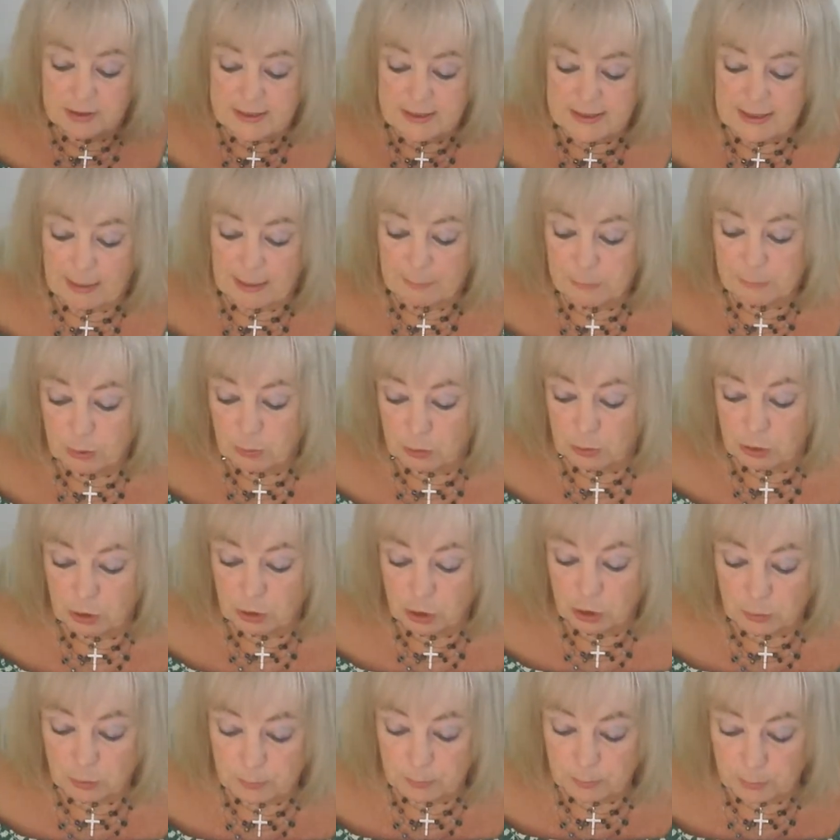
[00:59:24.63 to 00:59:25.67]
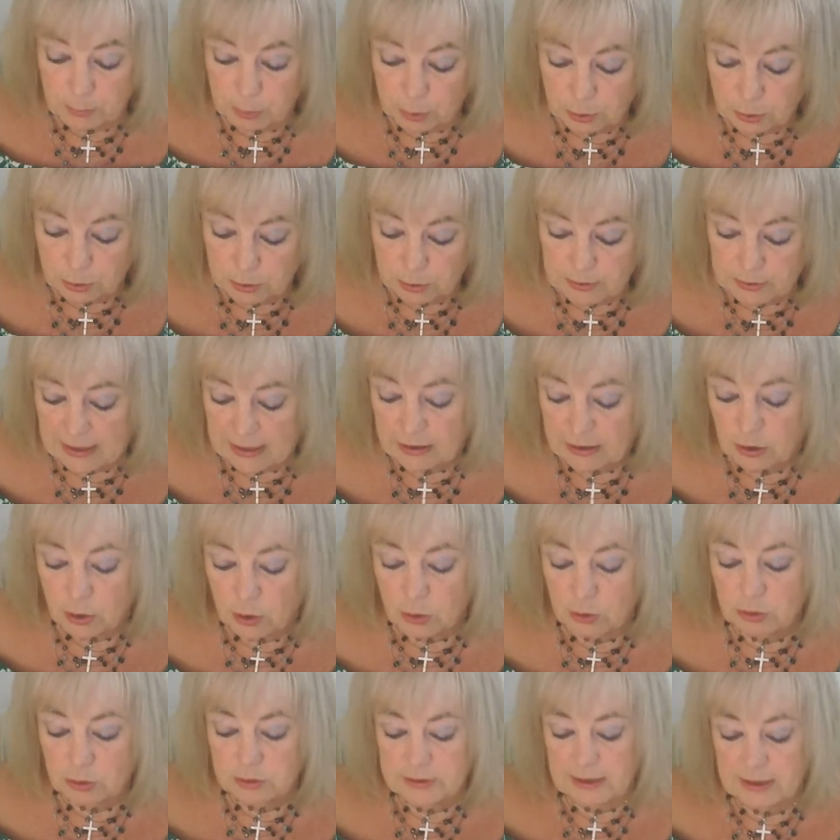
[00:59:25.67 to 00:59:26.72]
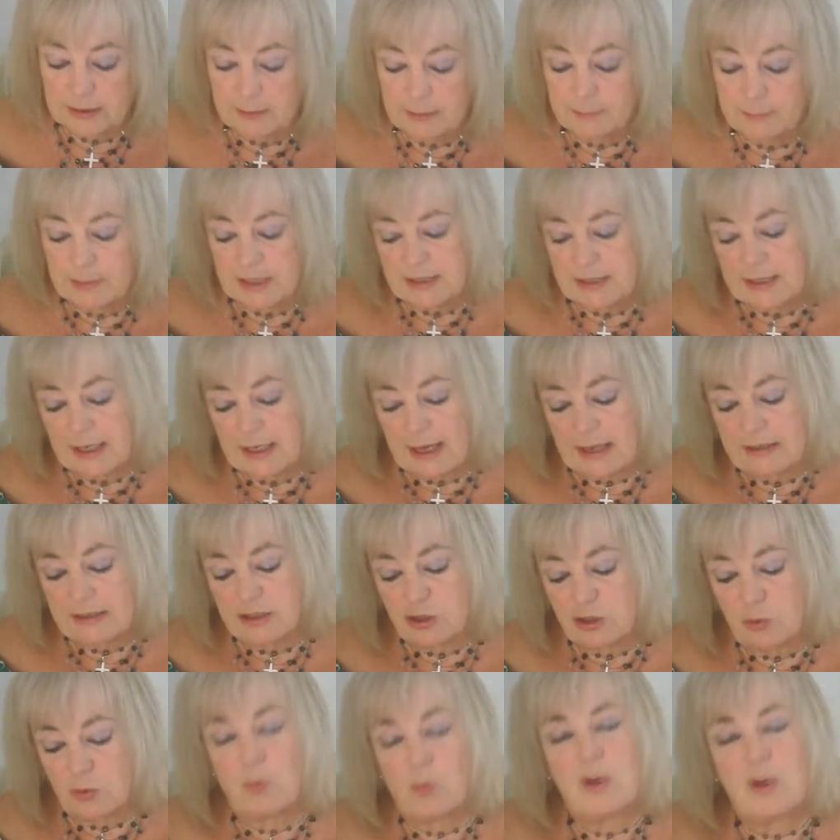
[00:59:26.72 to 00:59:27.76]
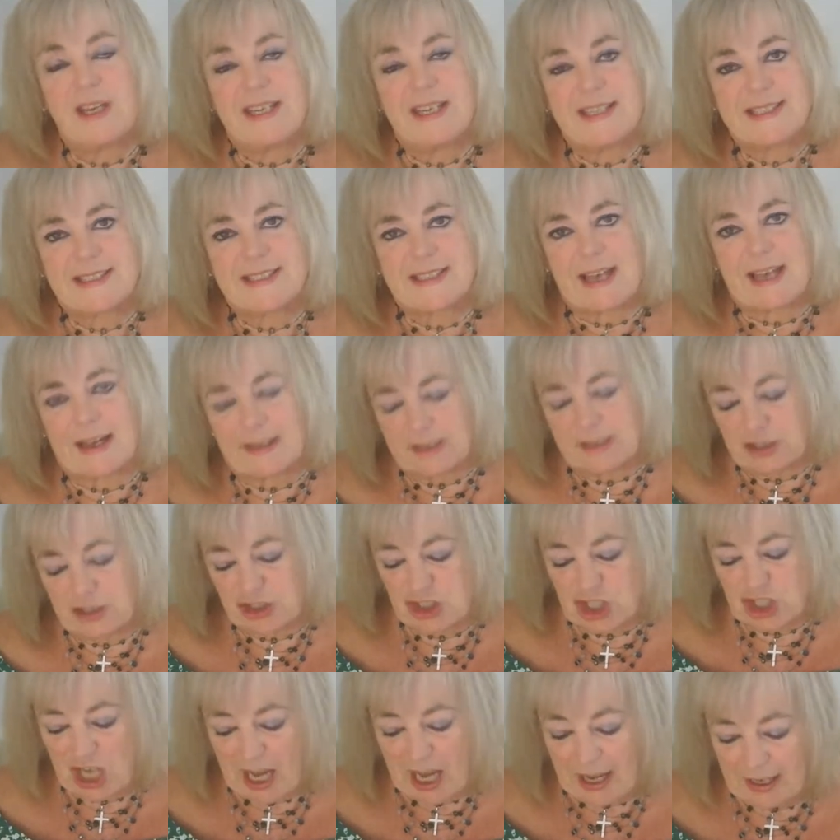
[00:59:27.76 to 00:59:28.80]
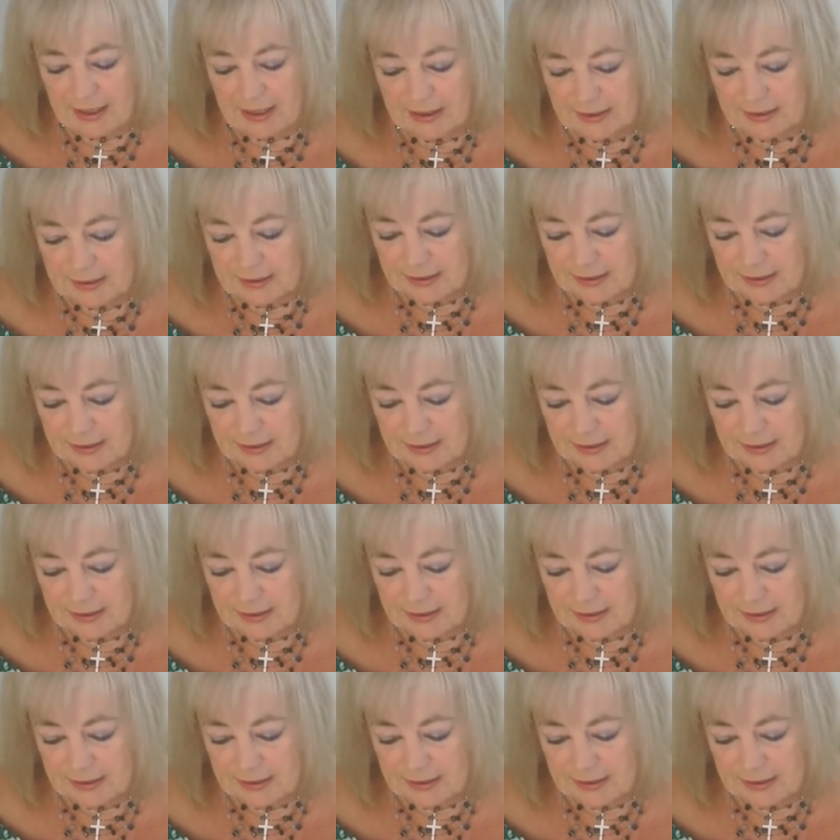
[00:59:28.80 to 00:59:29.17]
Samuel Humble, they called him in the end Wearside Jack.